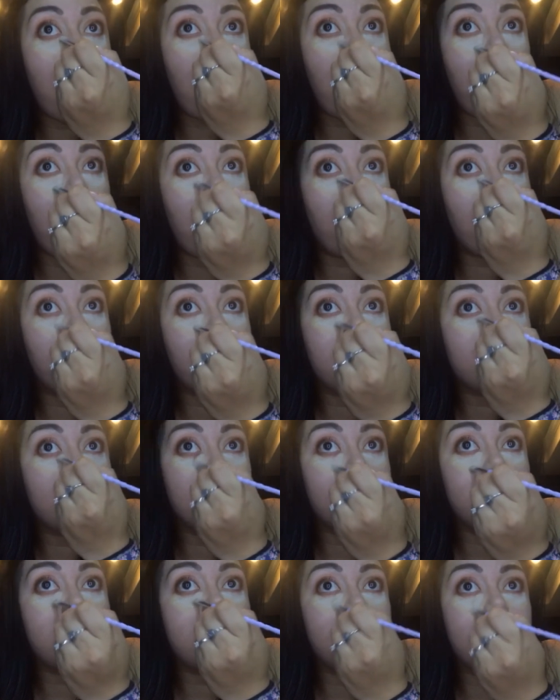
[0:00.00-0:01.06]
because
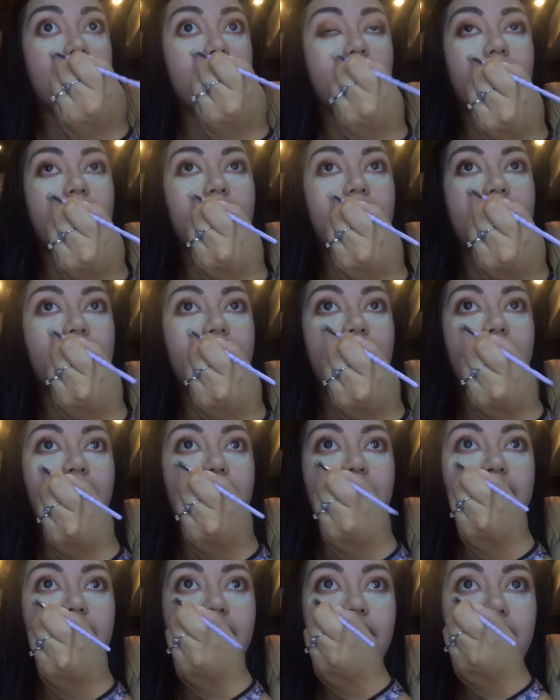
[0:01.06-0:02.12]
concealer can get
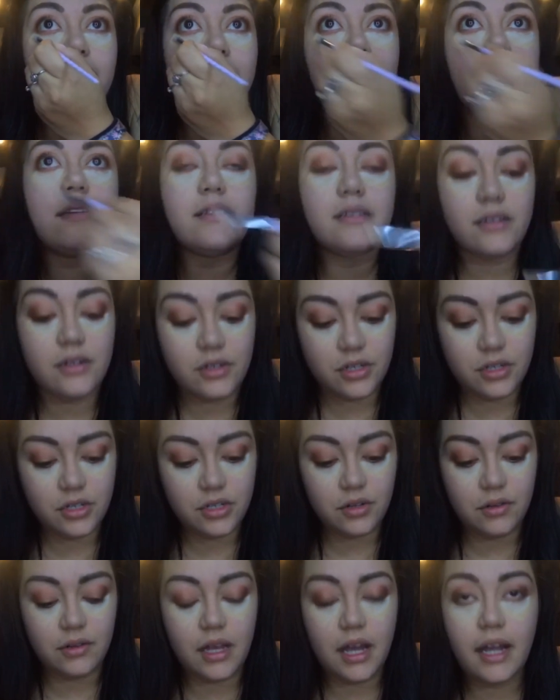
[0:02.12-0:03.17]
cakey and then it starts to
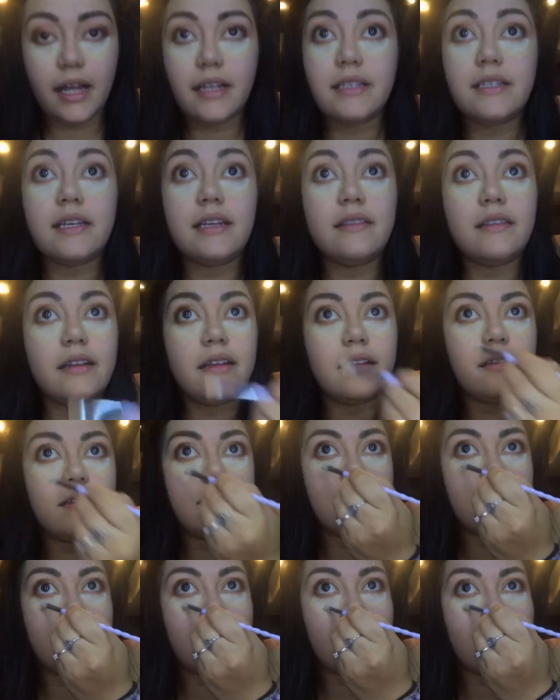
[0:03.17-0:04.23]
show lines, and then it's
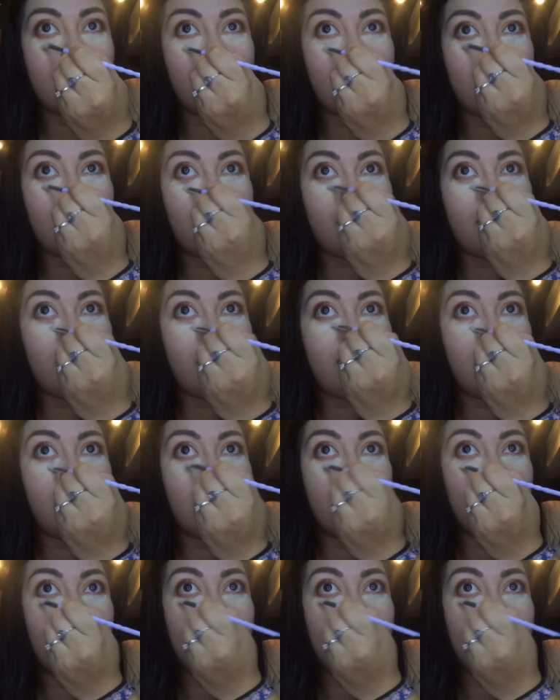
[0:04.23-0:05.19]
like, oh god,